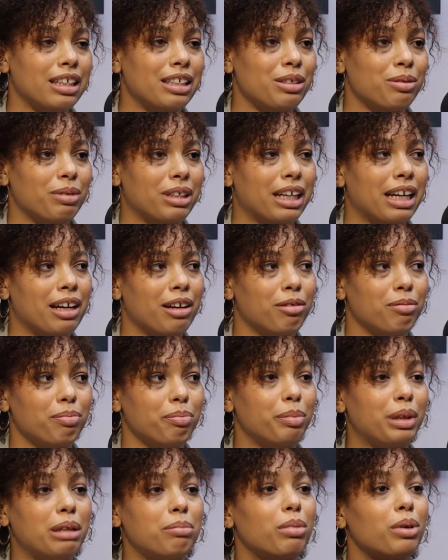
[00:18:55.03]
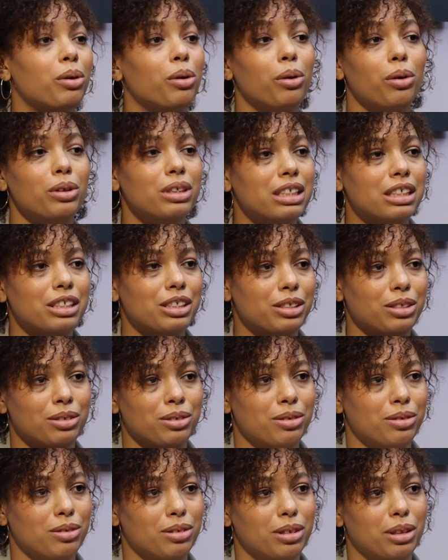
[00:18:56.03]
end, we can't be beholden
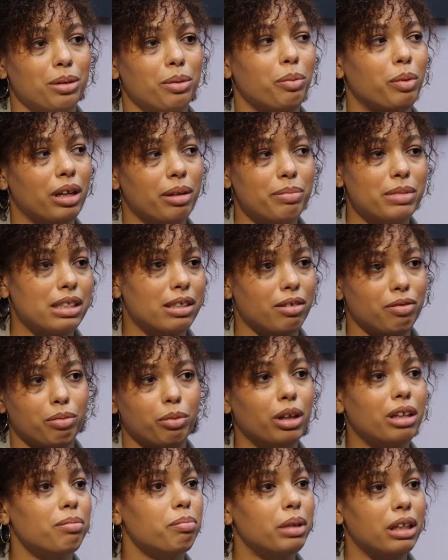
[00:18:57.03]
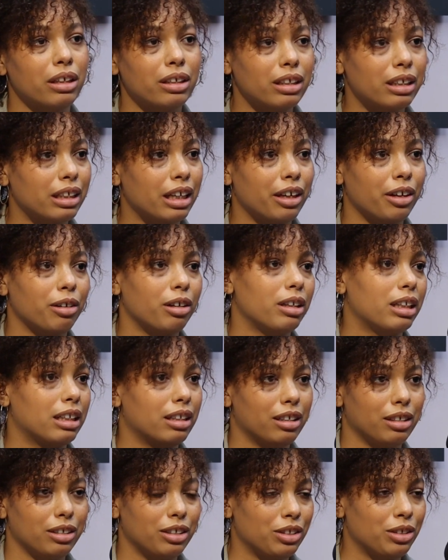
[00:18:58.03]
to the whims of one
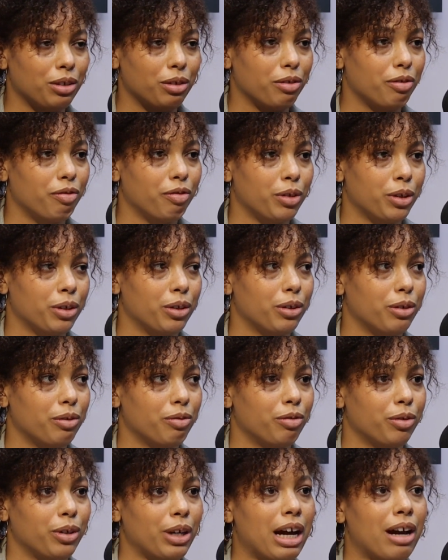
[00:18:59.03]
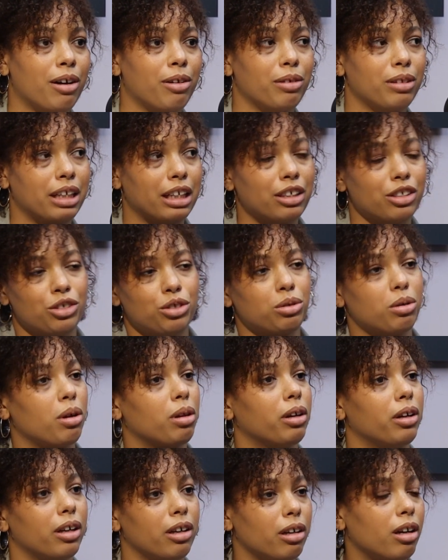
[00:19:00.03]
billionaire, for how they
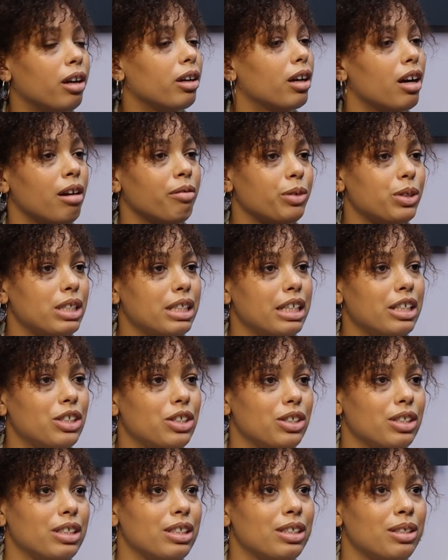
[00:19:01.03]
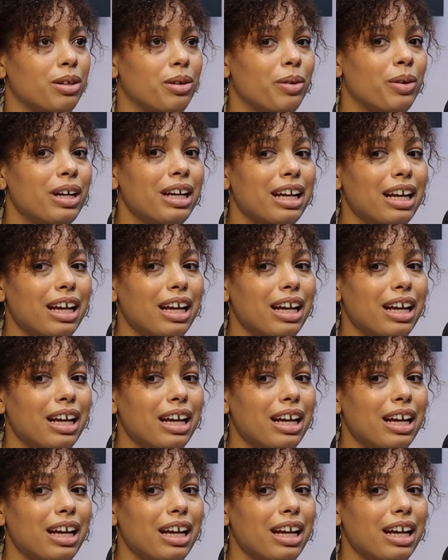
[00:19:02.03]
control our conversation. So